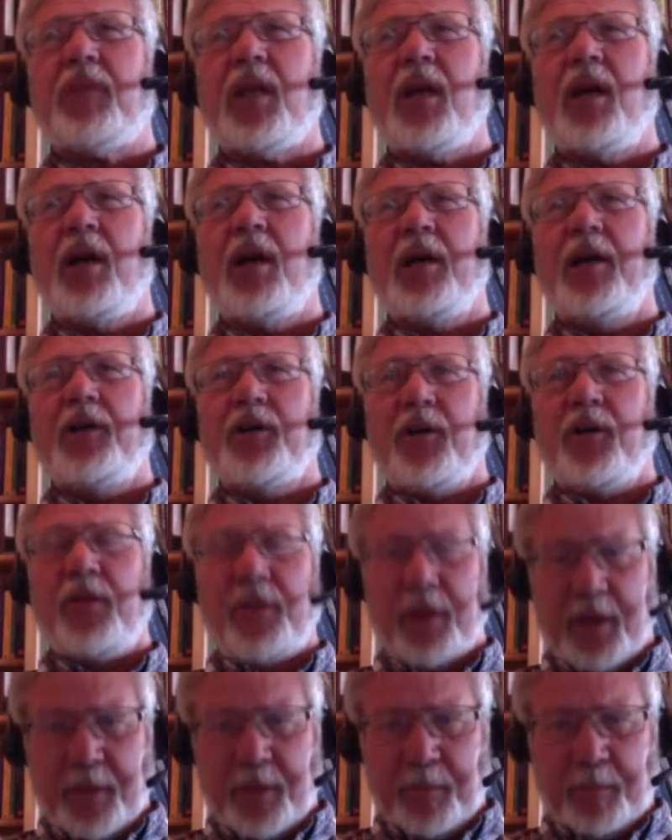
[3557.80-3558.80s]
uh, during
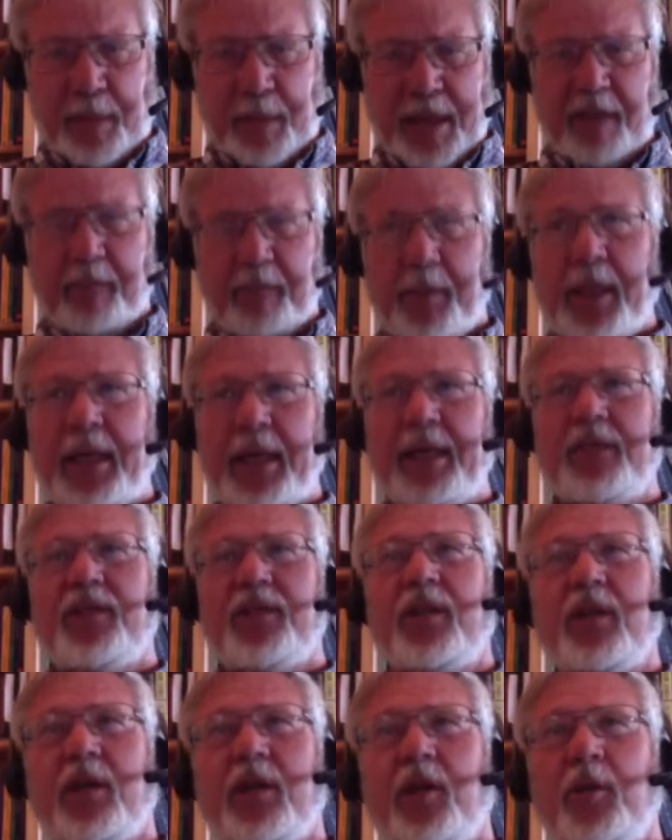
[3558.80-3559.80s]
the Bay of Pigs
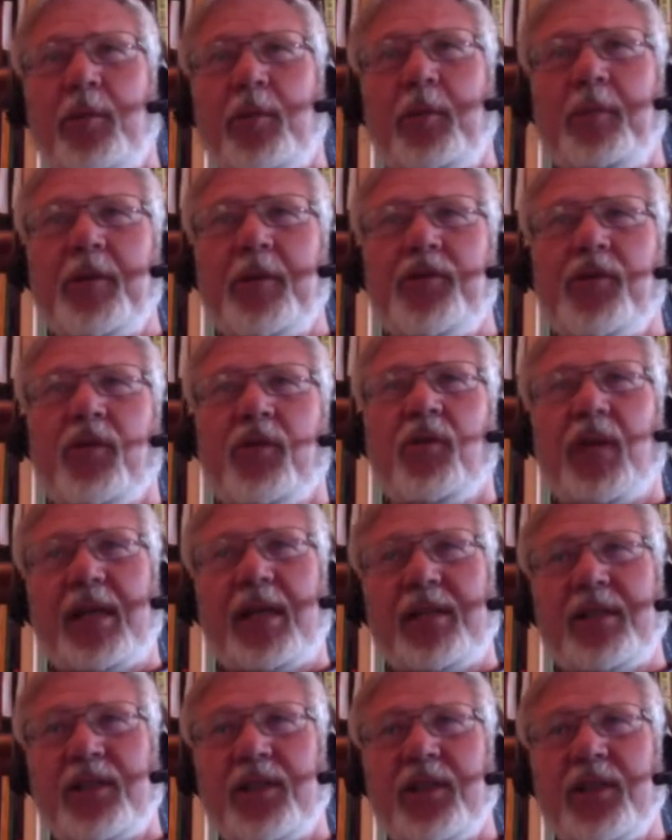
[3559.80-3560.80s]
and the Cuban Missile
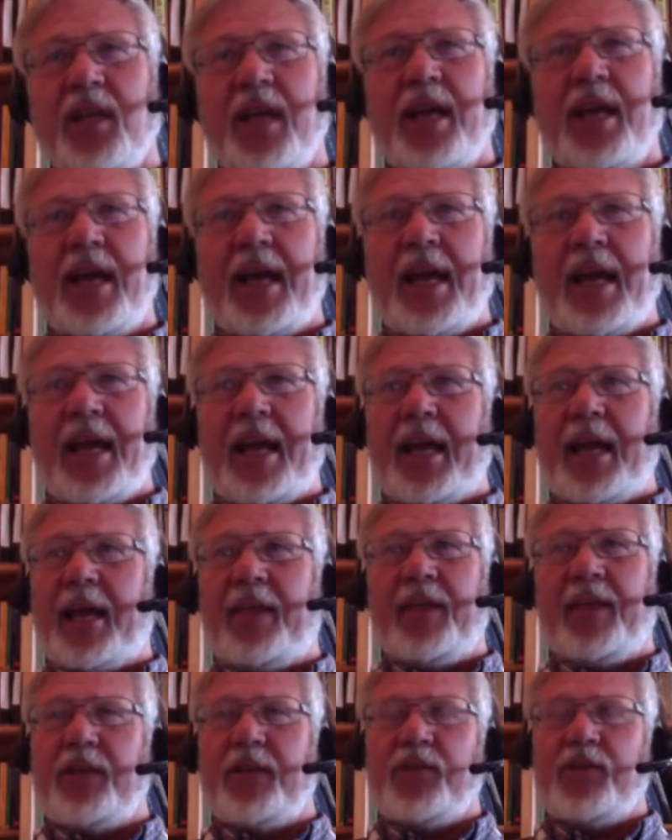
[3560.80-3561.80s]
Crisis,
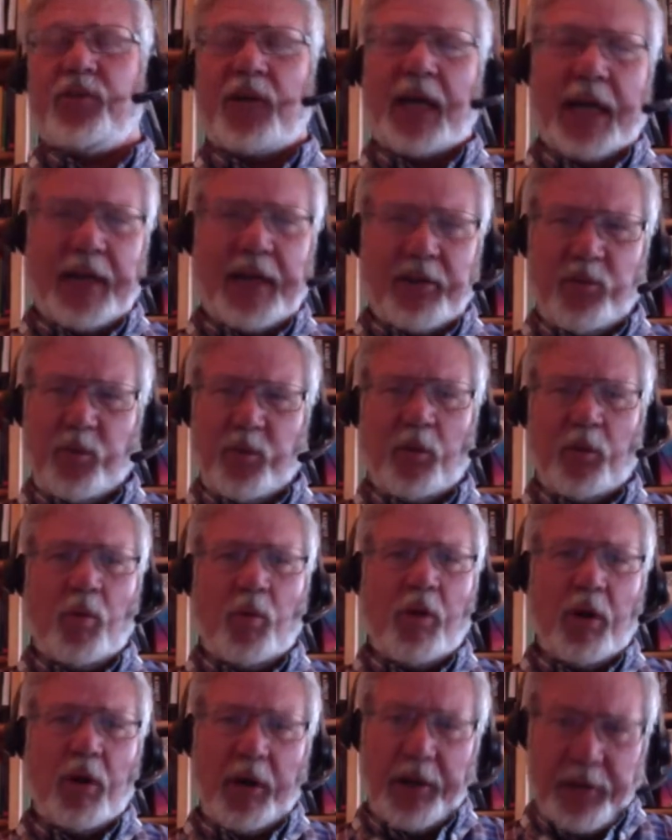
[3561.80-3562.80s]
these guys were
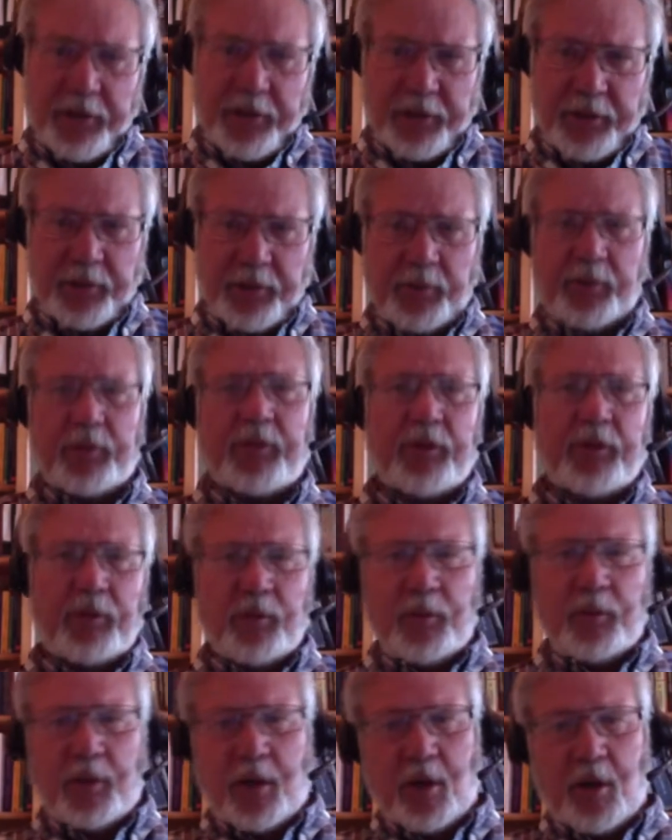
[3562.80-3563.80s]
wanting to,
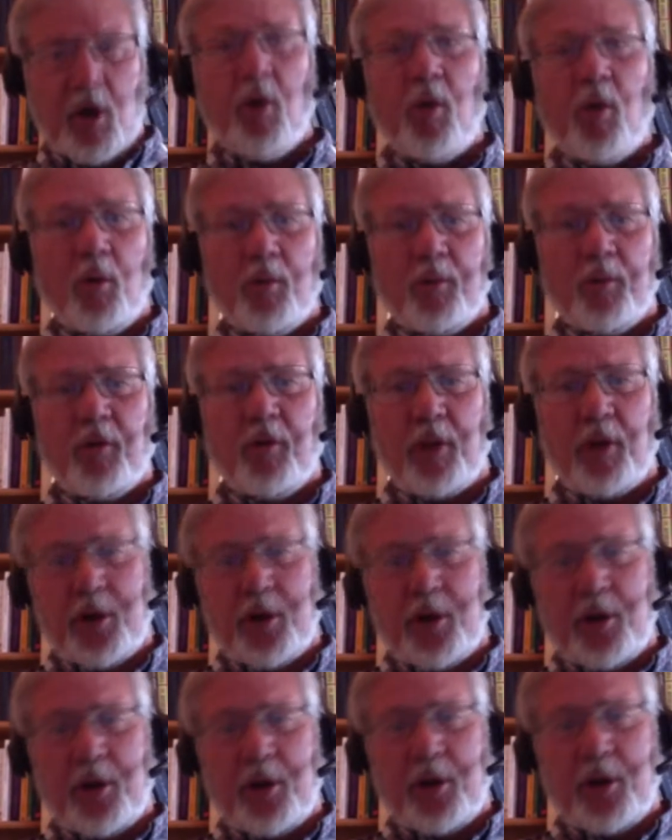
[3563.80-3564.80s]
to go for a
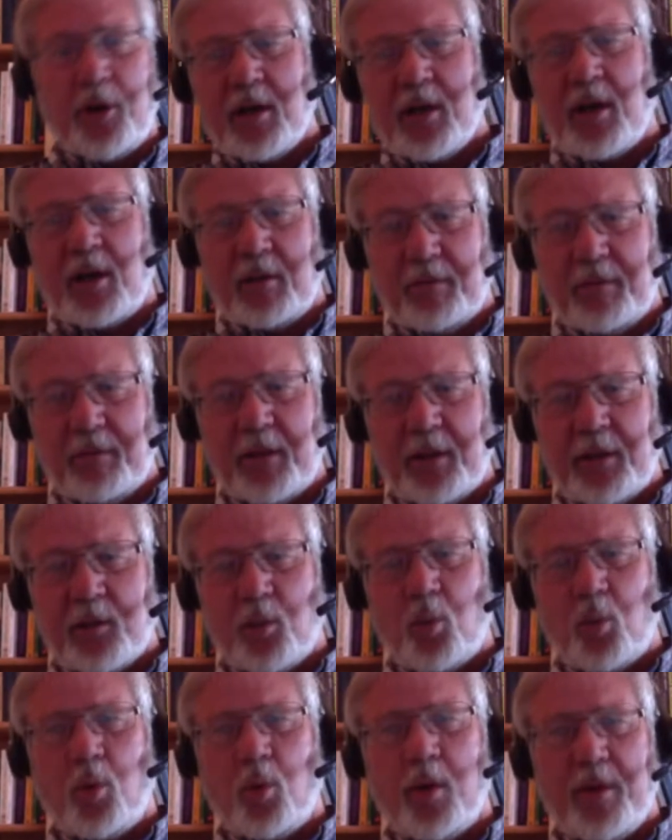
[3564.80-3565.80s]
nuclear conflict
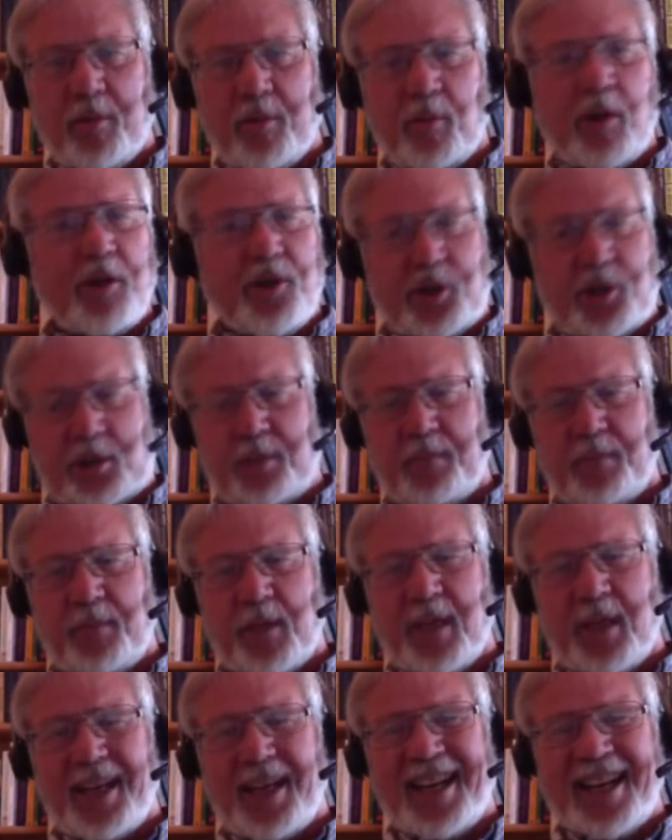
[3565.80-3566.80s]
with Russia.
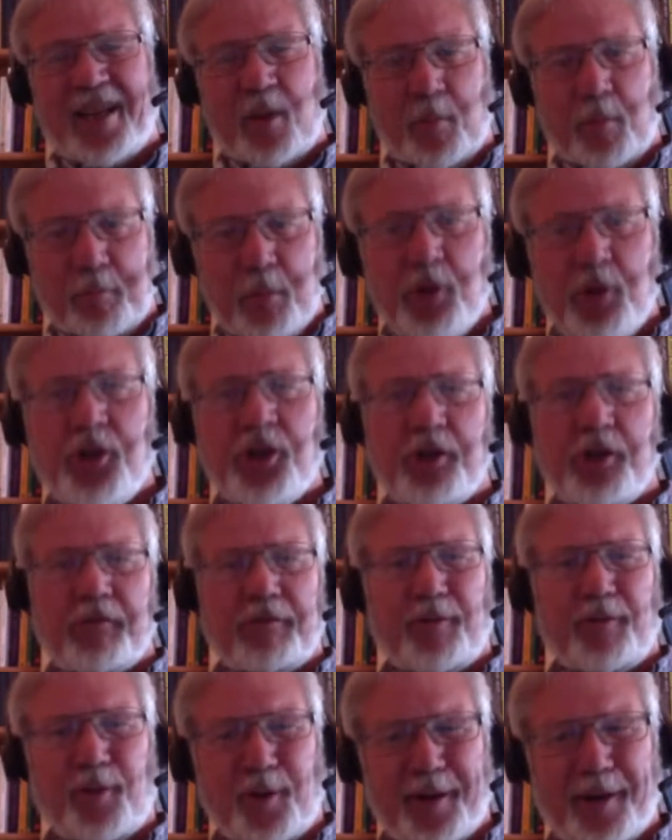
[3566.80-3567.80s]
They were pushing
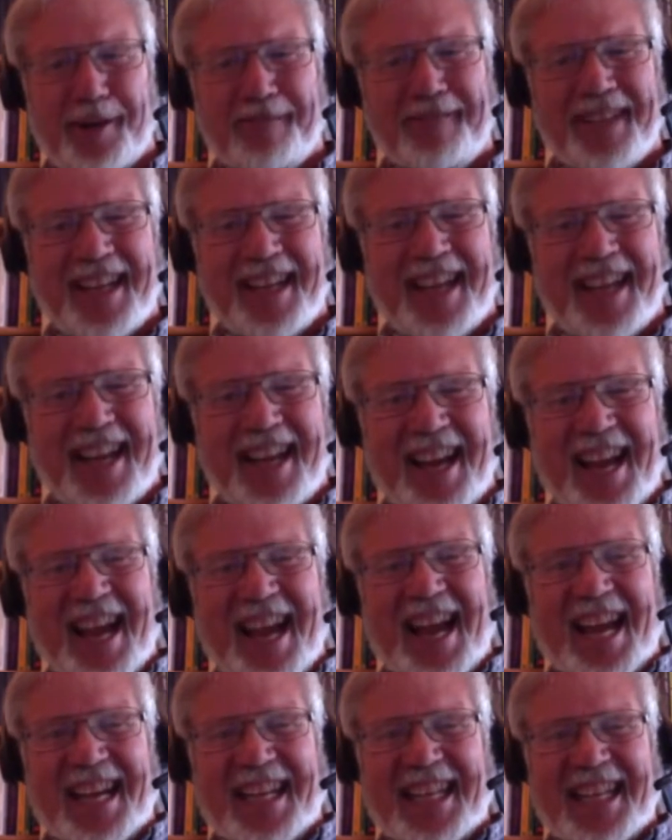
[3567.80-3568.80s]
for it.
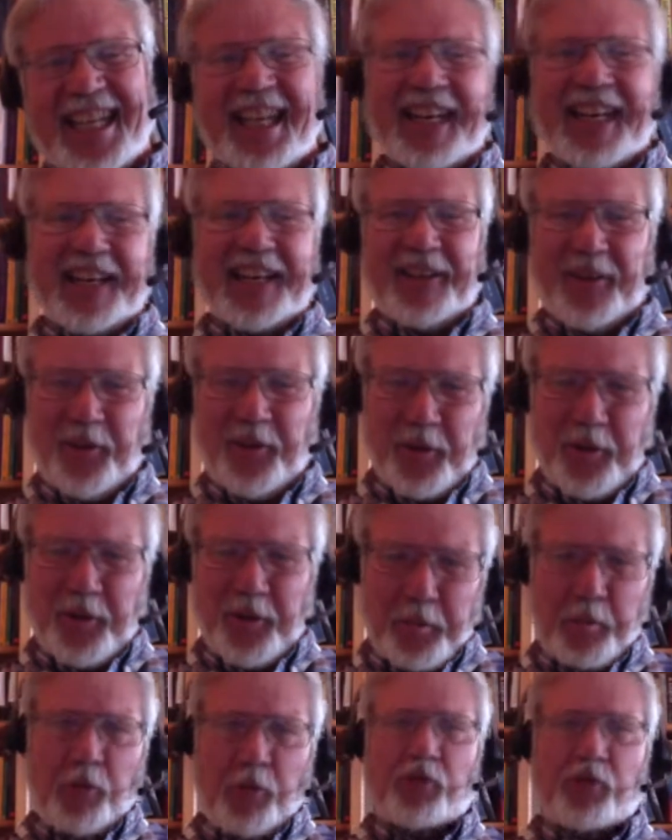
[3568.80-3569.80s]
And Kennedy, of course,
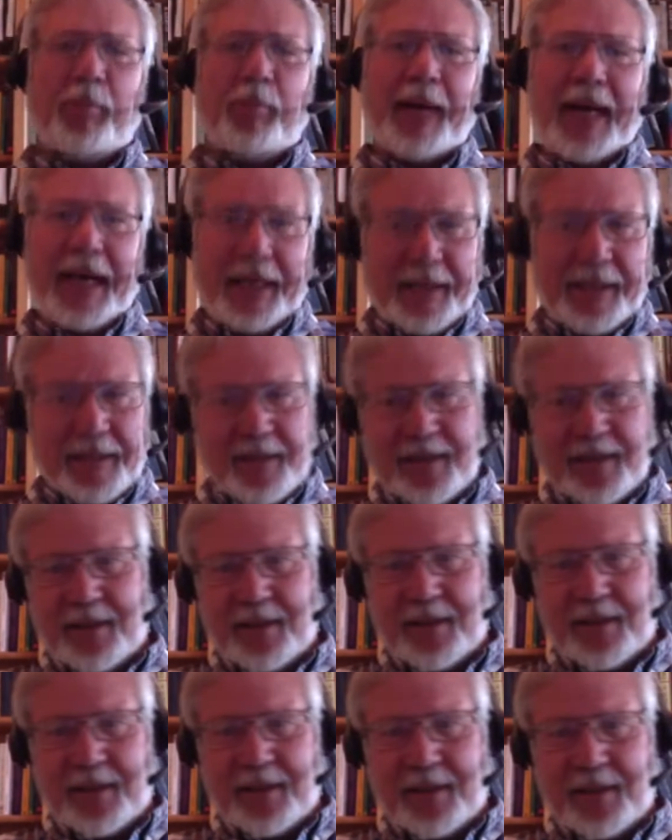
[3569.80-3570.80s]
pushed back and said,
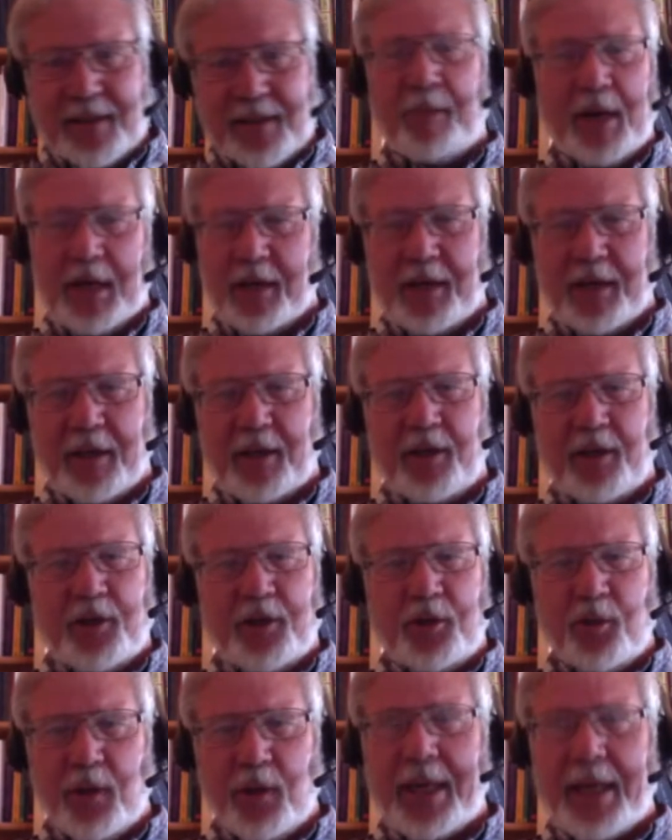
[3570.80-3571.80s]
right. no, I'm not going to
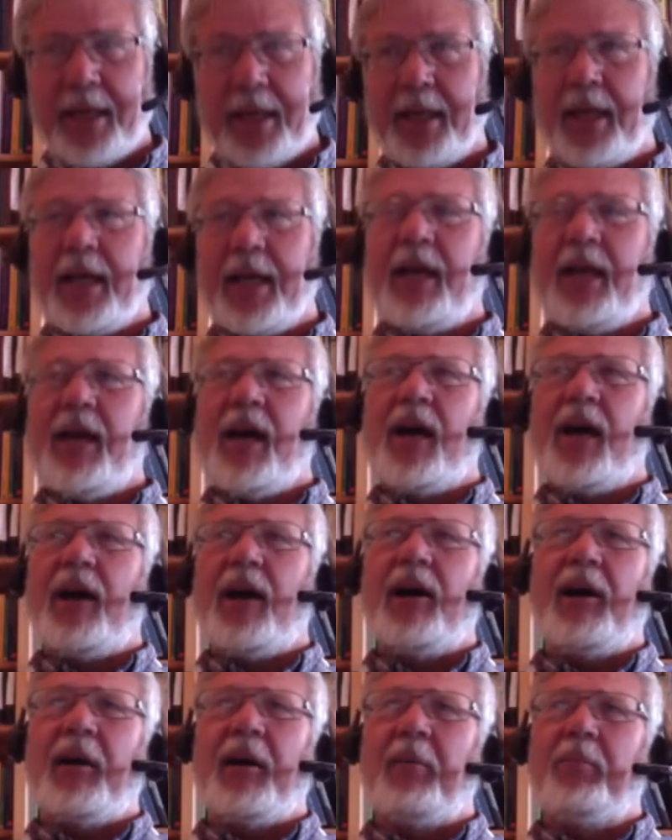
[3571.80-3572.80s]
do that.
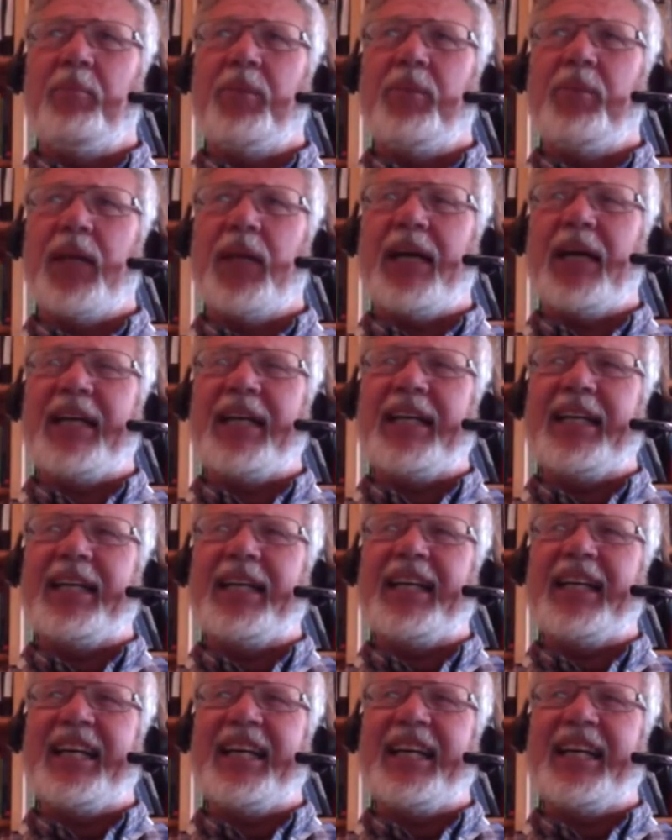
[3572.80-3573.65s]
Um, eh,